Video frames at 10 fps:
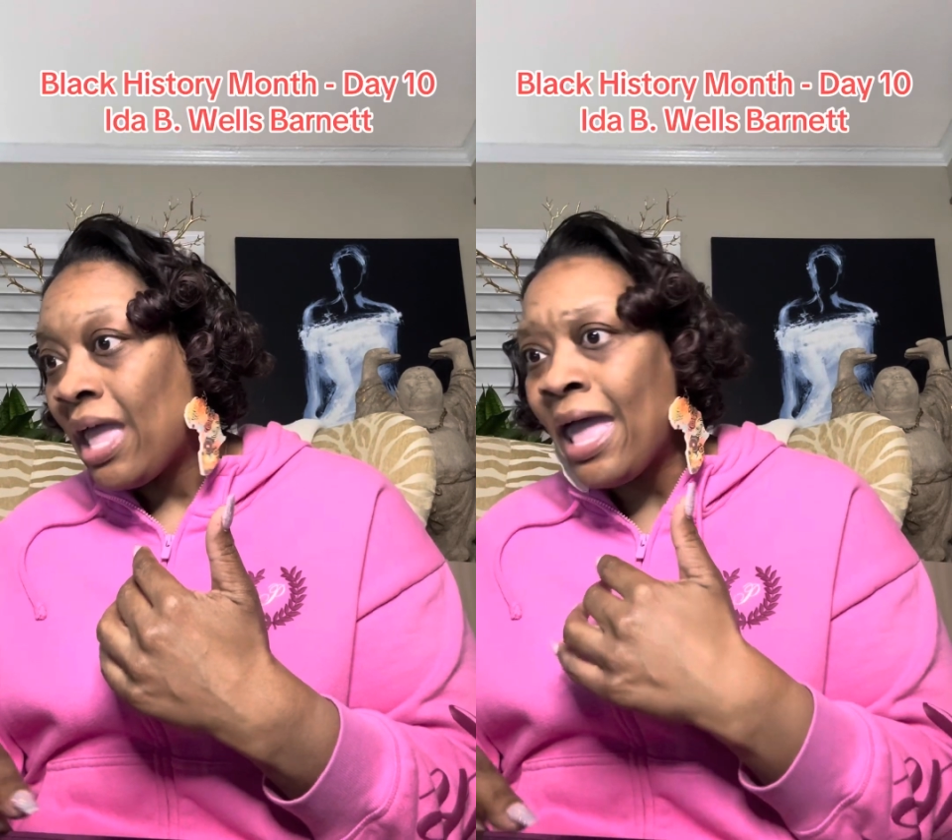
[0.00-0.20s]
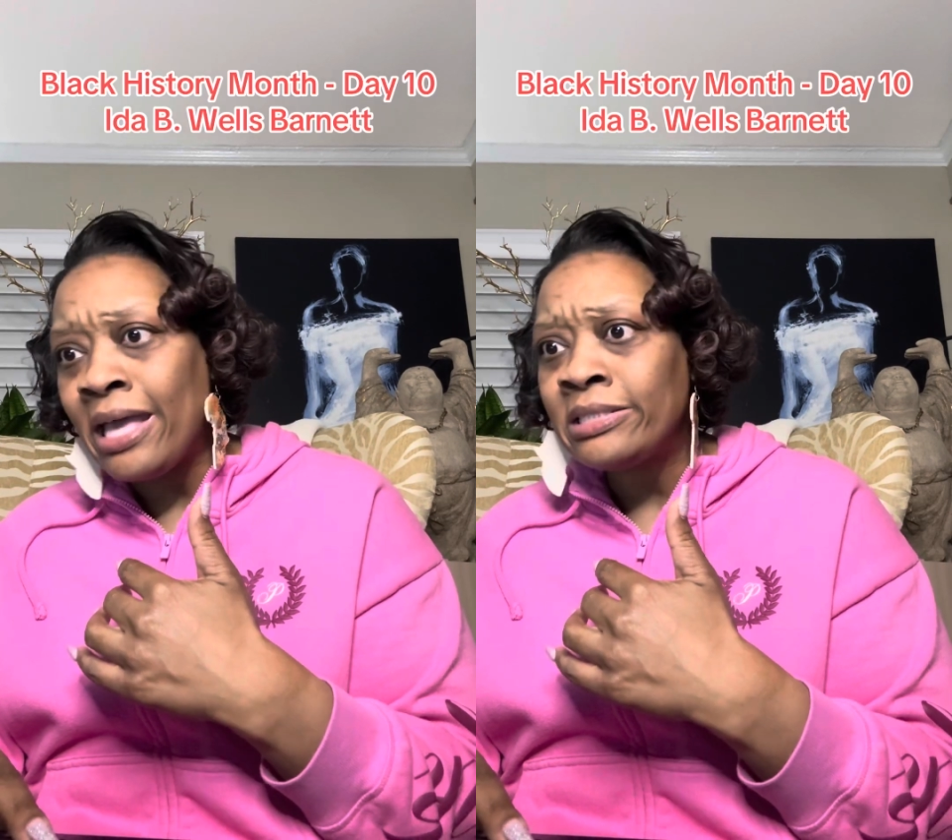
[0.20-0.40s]

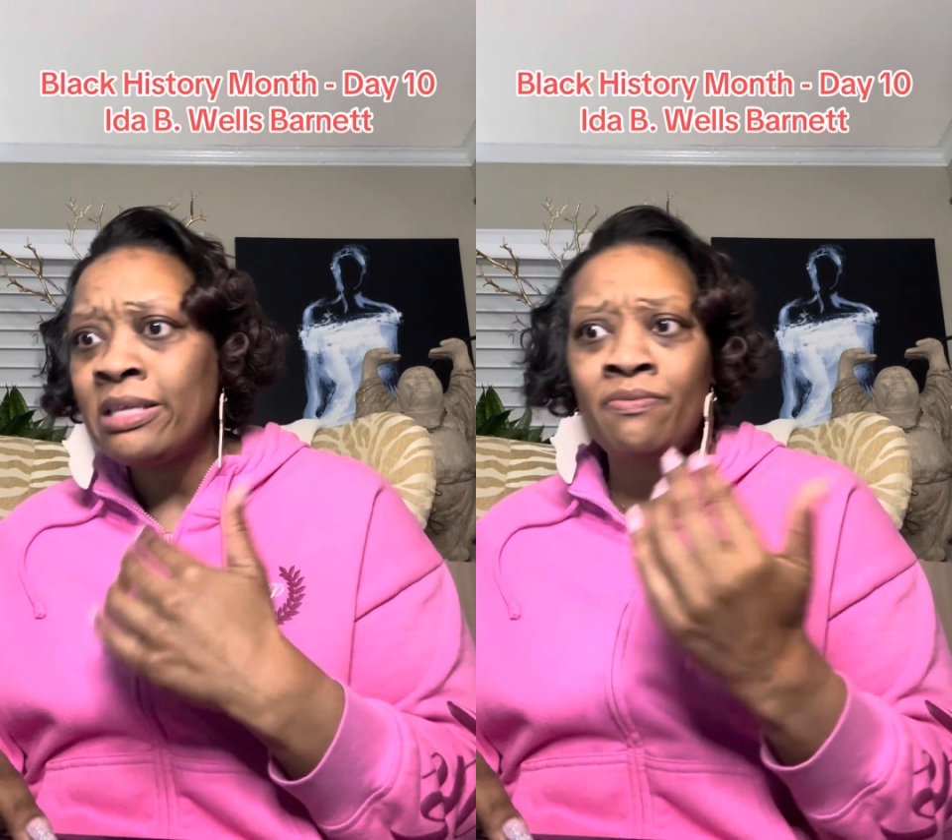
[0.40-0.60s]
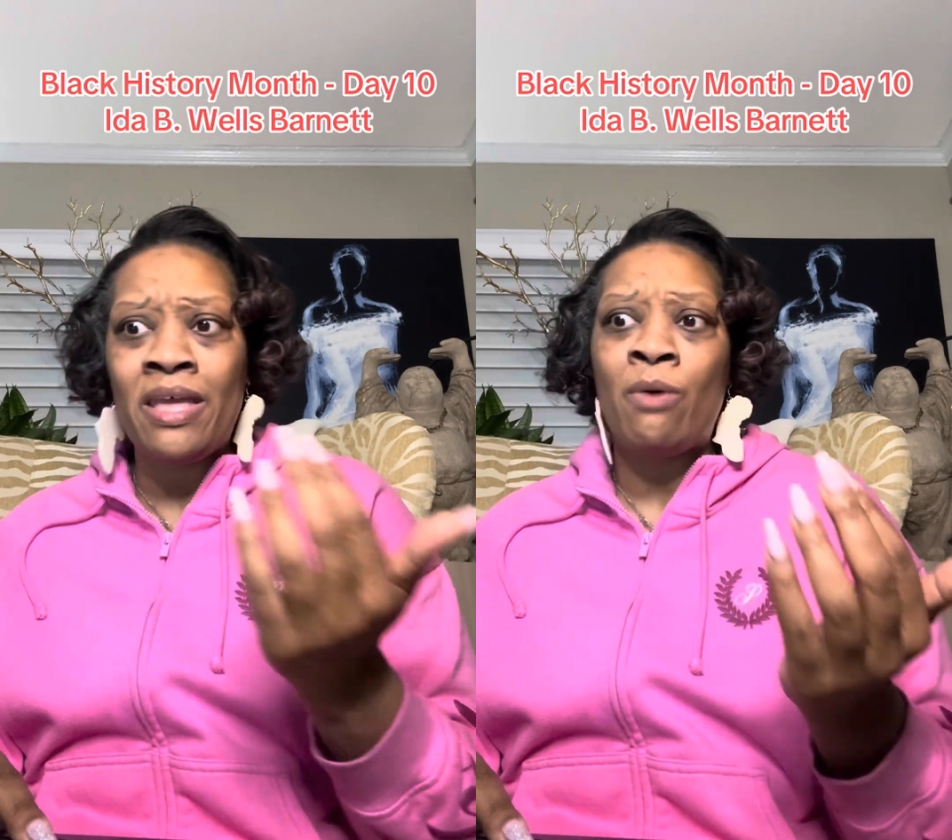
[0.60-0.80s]
As
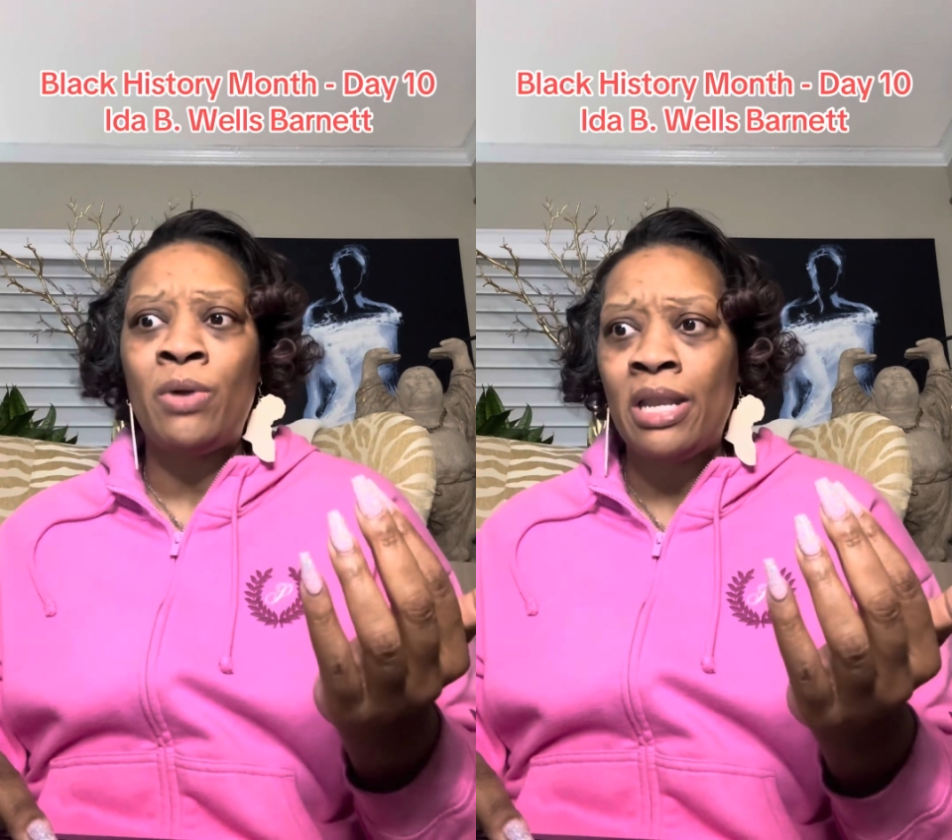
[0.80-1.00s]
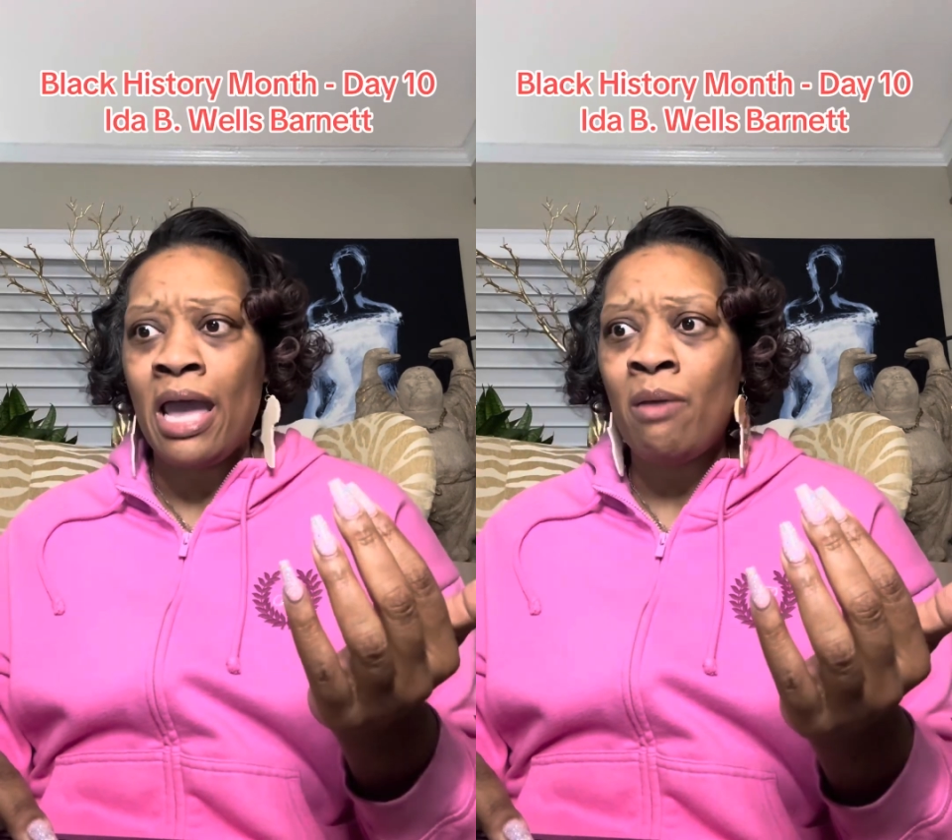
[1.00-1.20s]
if that would
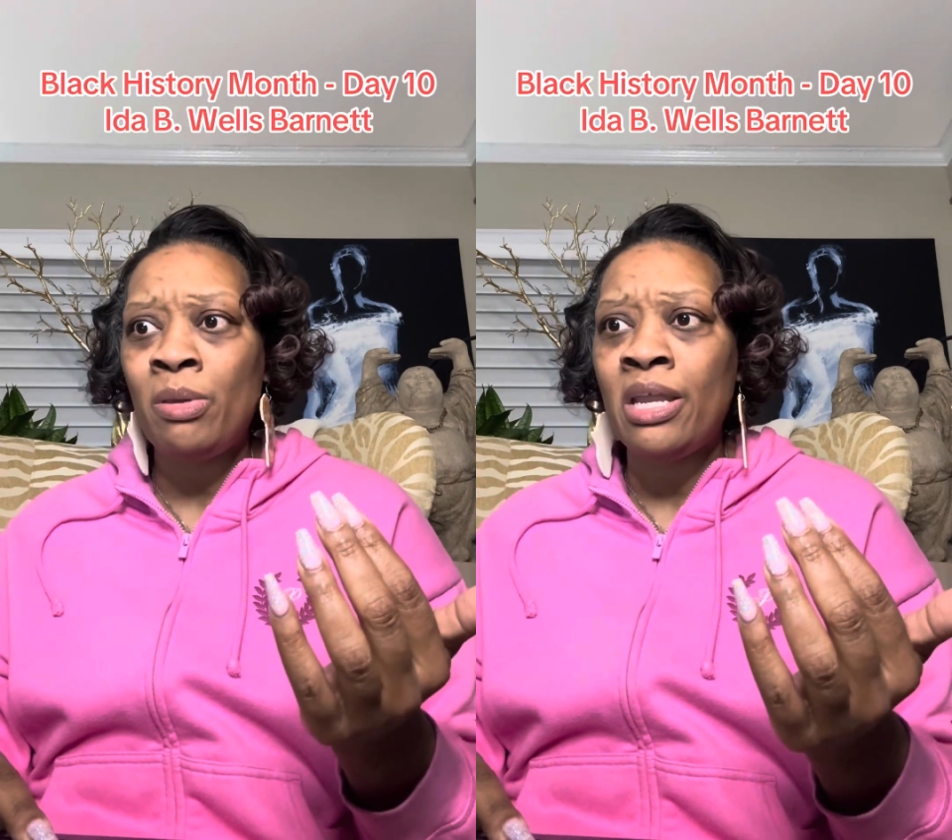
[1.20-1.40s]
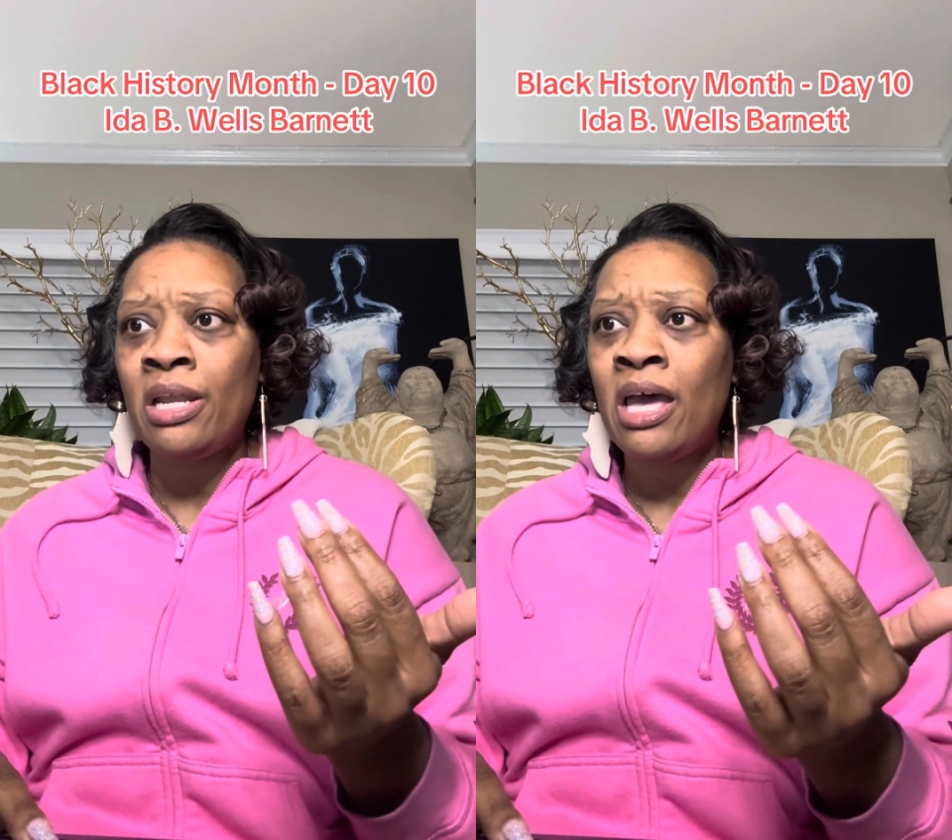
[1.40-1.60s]
not
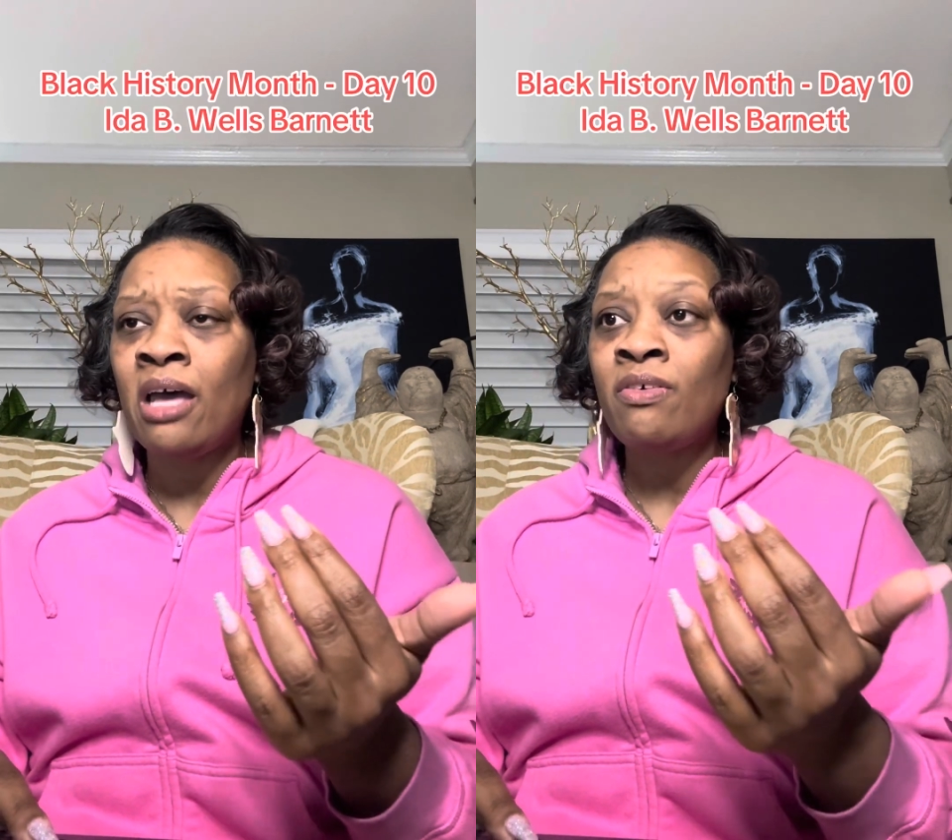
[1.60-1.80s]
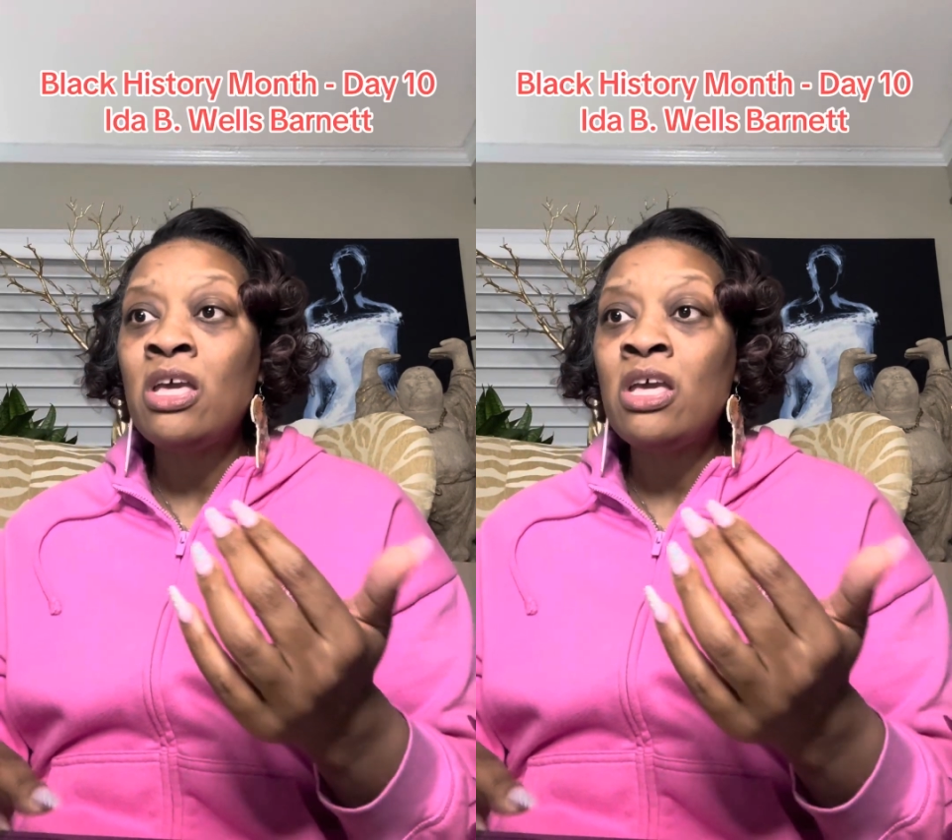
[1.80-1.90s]
be enough,